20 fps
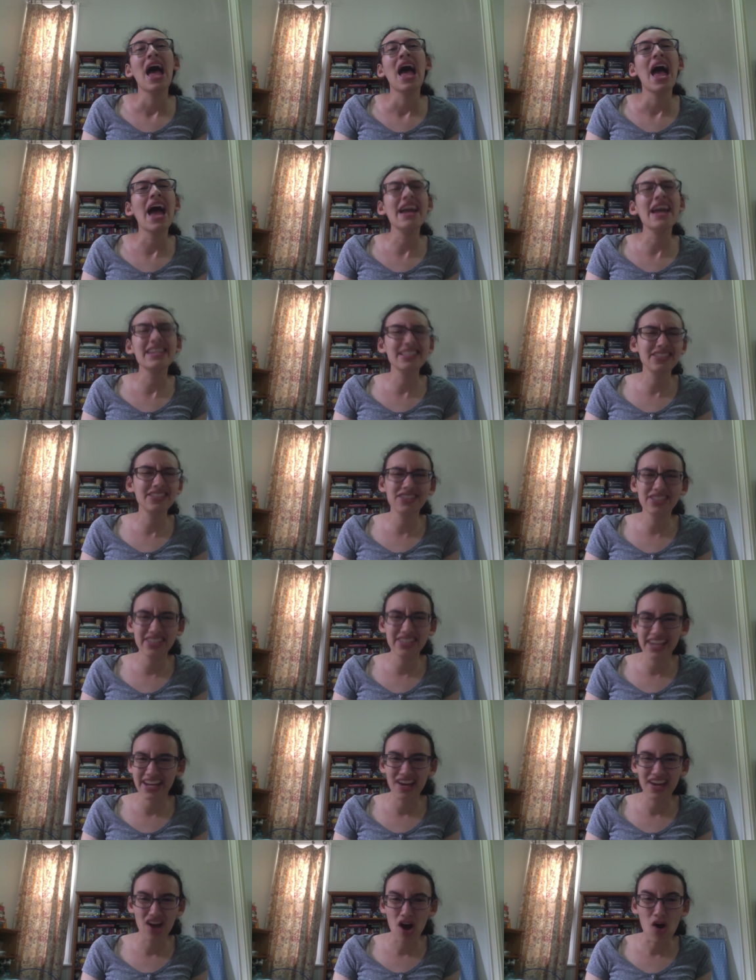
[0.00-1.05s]
and it's just
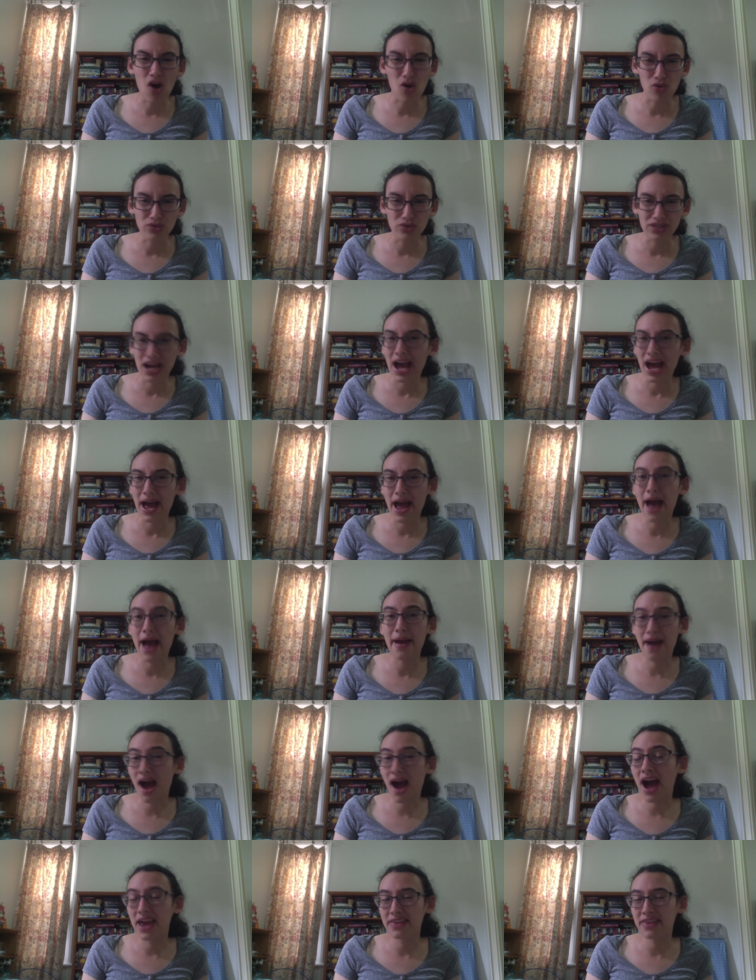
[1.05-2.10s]
getting old. I,
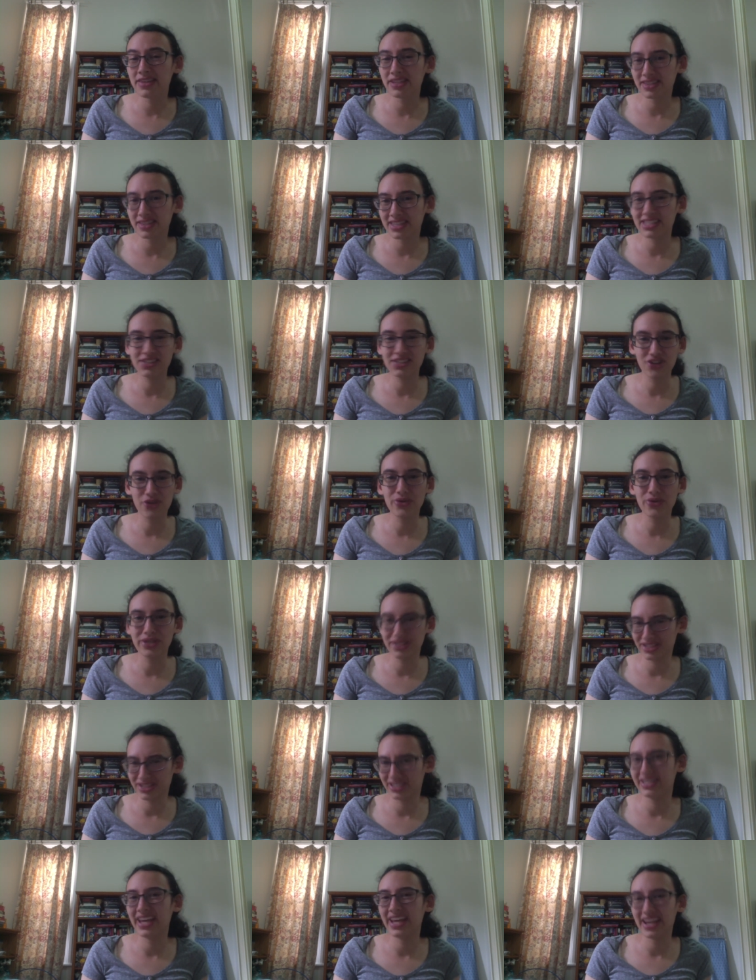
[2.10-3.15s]
I I think this joke is
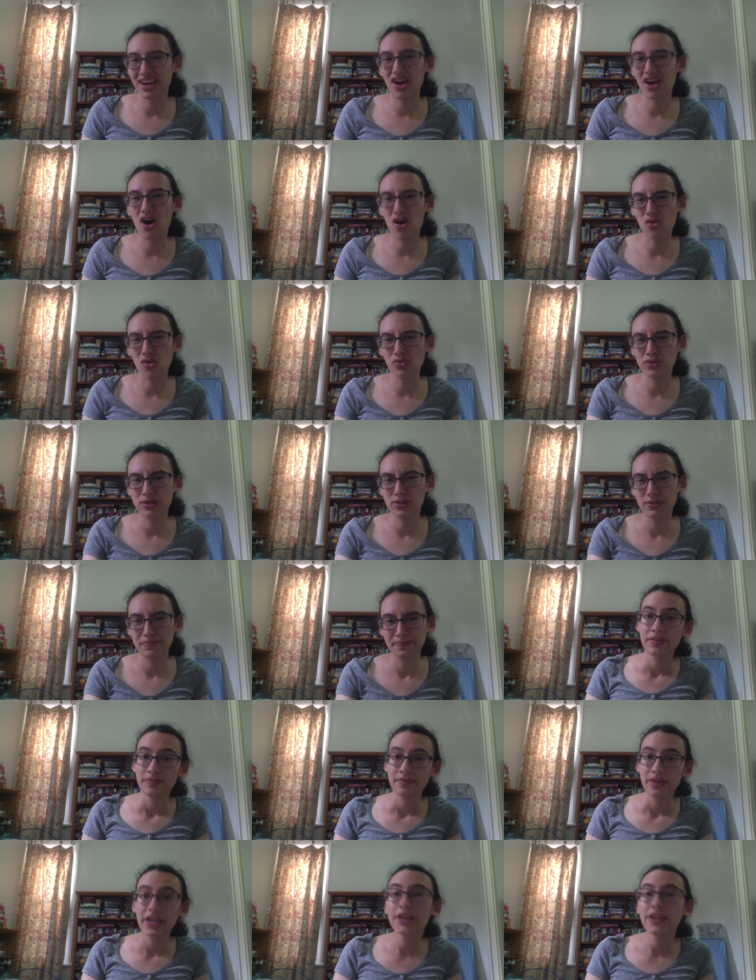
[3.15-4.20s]
just getting old
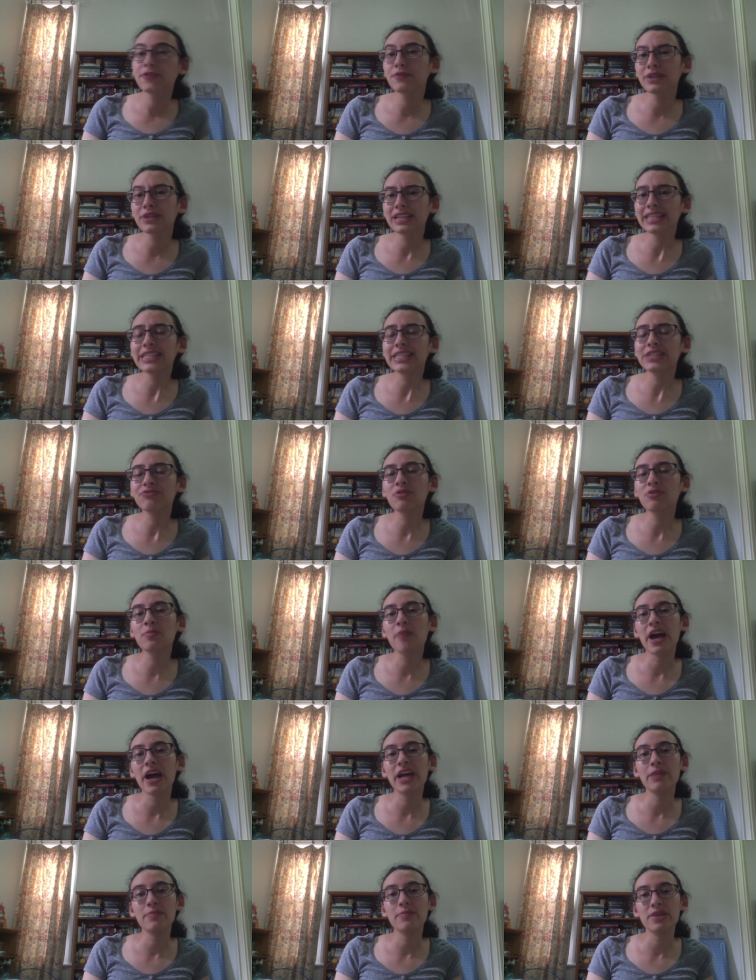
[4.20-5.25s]
it really does
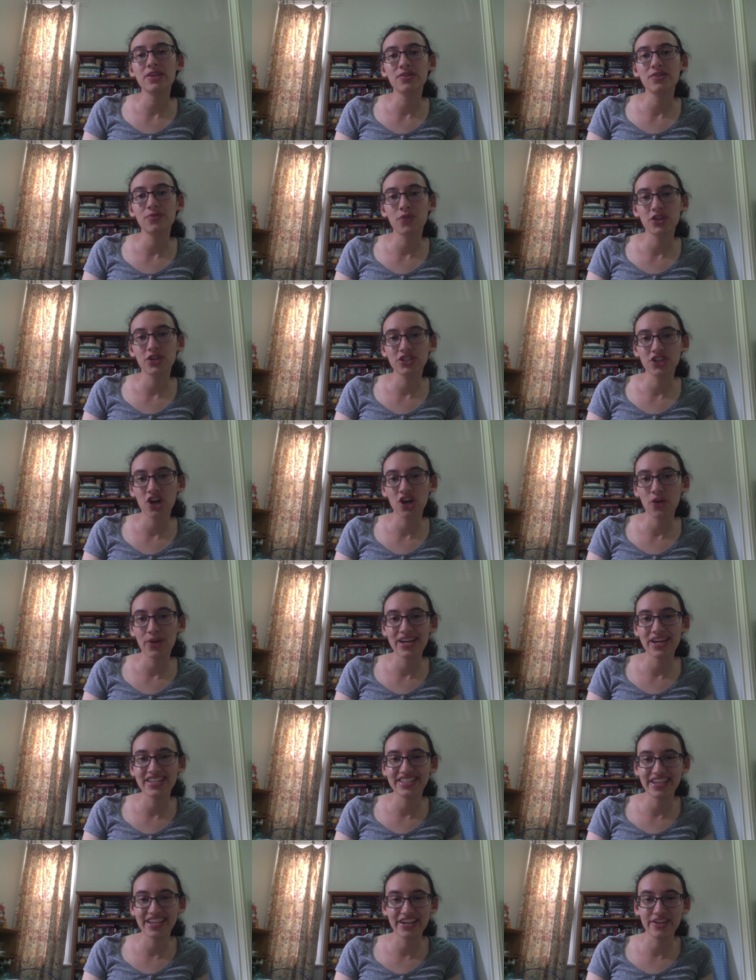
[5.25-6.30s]
remind me of what Toei
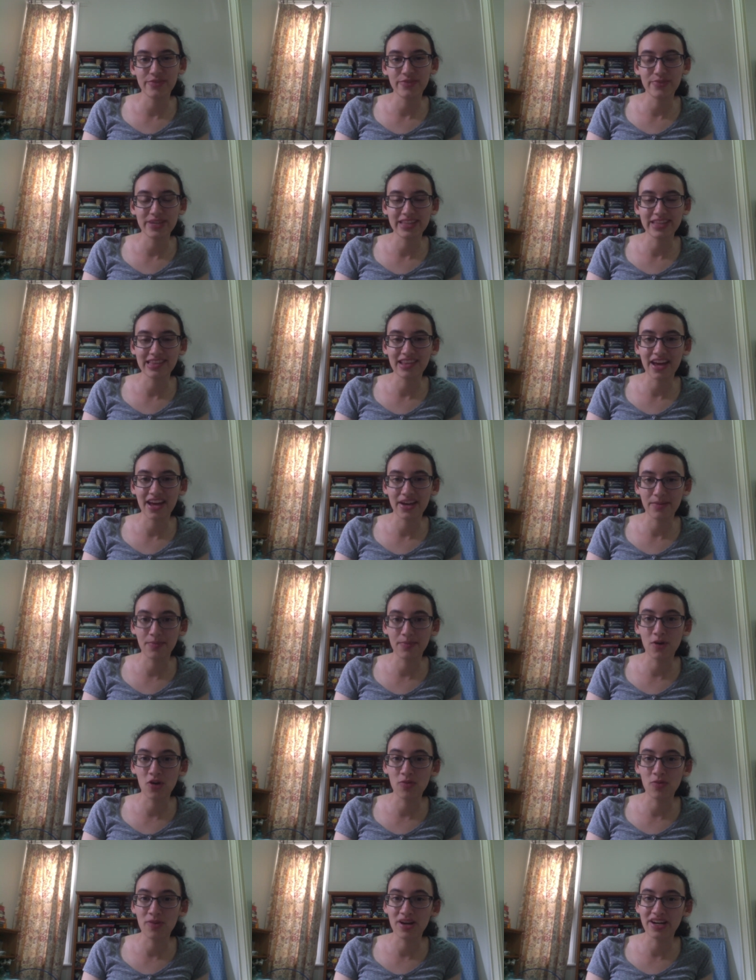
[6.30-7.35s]
did with like
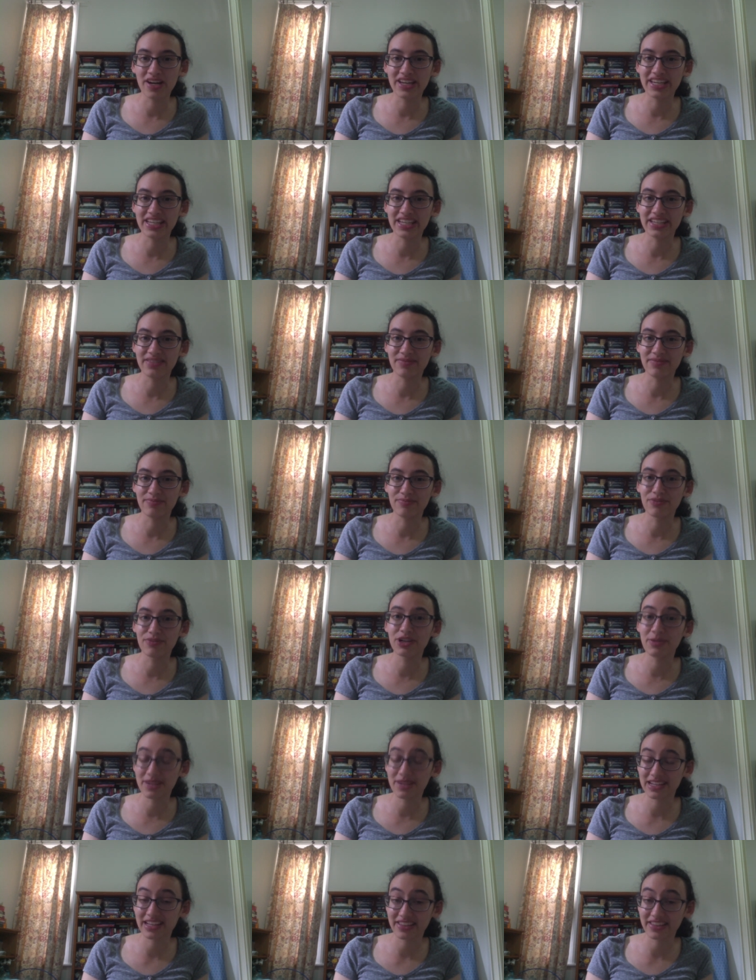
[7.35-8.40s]
Bulma in pretty
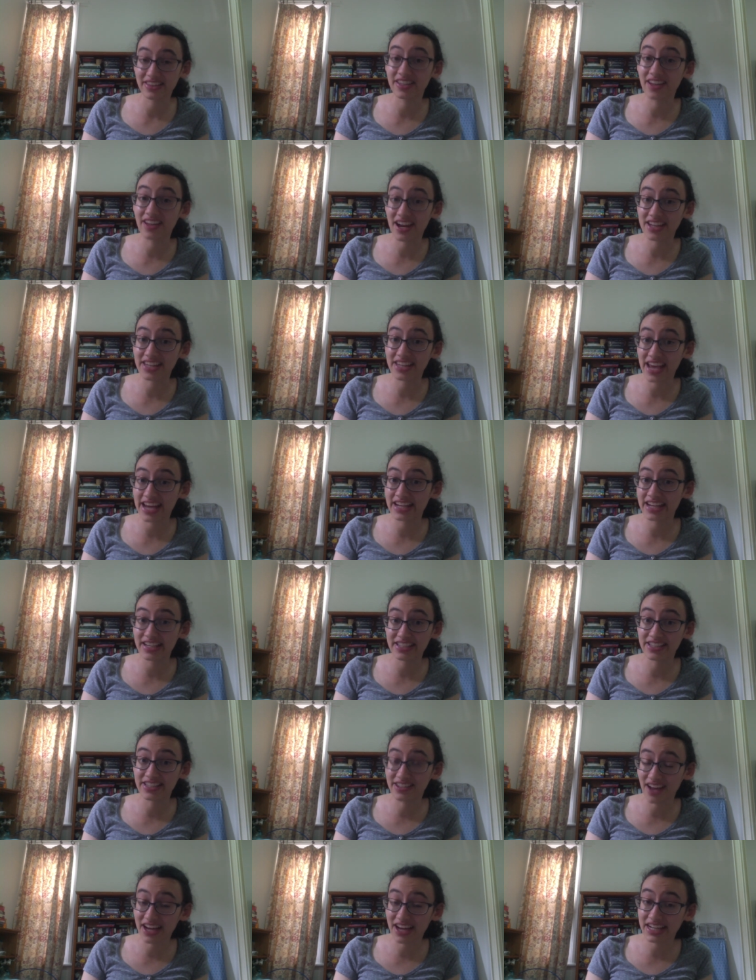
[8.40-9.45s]
much like the 980s
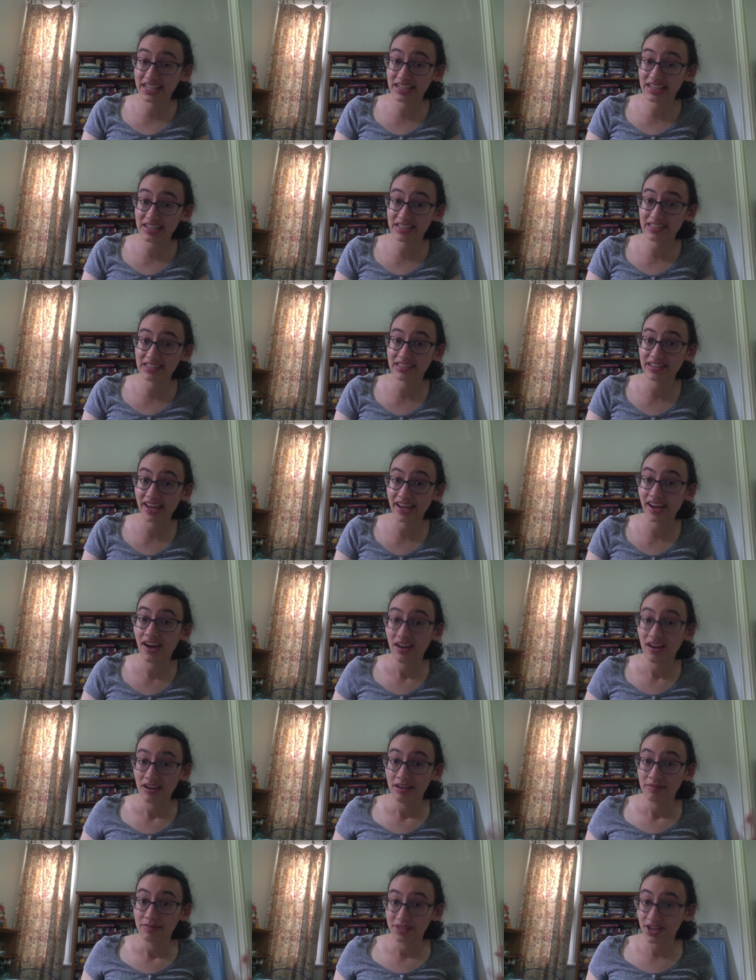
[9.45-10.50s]
and 90s. Like
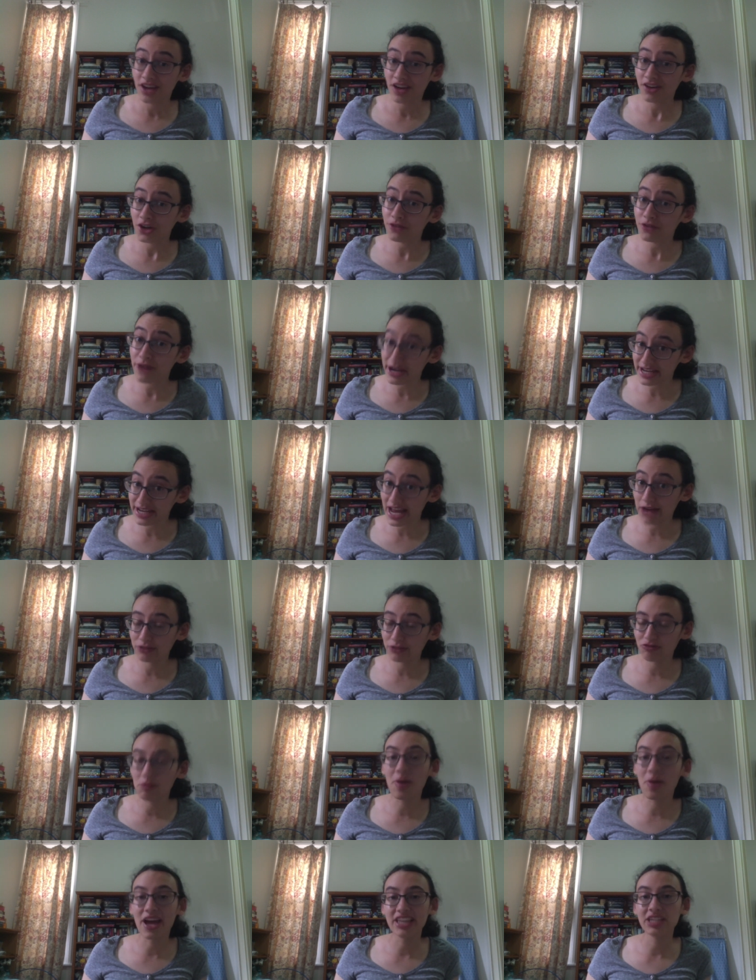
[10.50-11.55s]
Jaco right now is
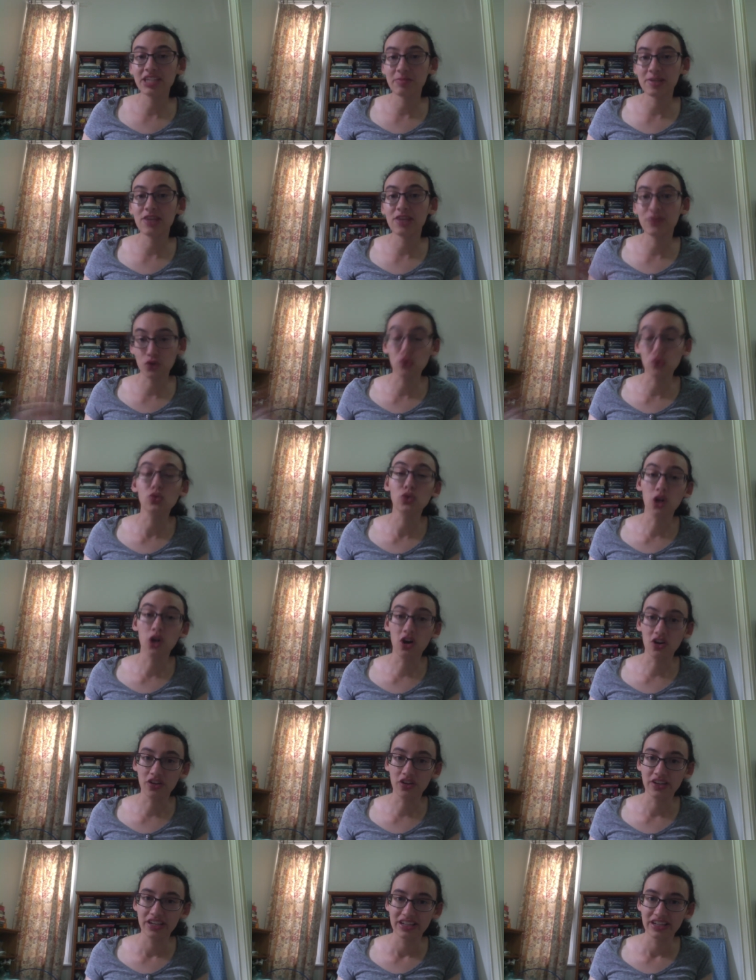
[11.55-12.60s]
reminding me of Oolong.